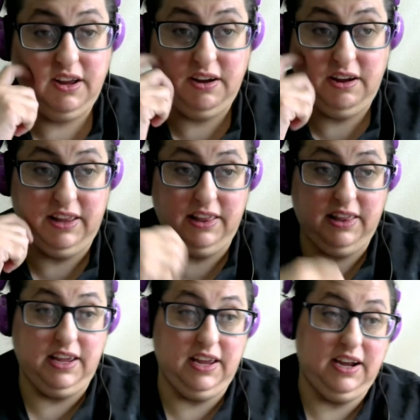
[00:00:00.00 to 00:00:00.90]
In
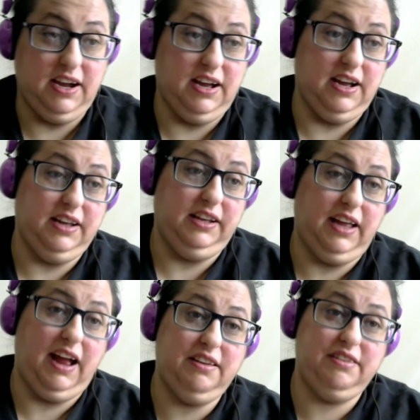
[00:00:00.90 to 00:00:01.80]
the uh,
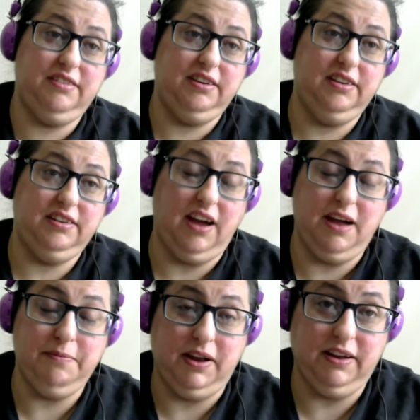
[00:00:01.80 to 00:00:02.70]
last time
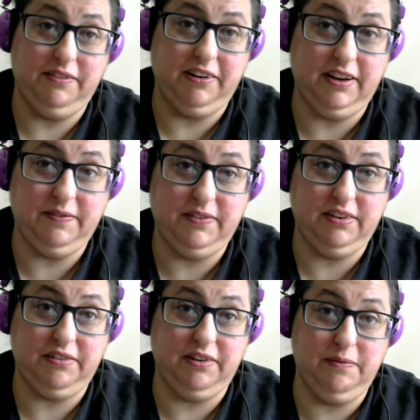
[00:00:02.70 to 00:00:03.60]
I'll ever attempt to
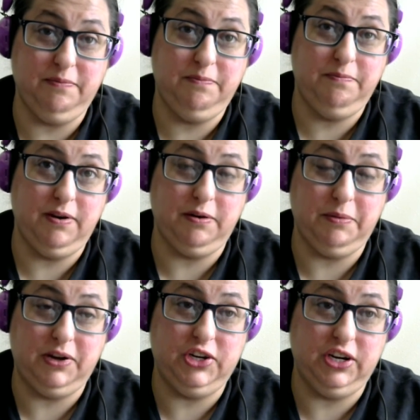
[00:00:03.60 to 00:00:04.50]
stream
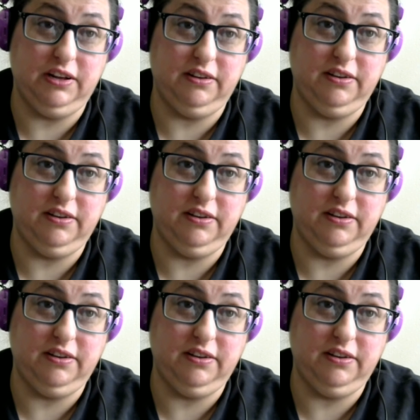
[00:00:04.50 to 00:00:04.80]
Pokemon Shield.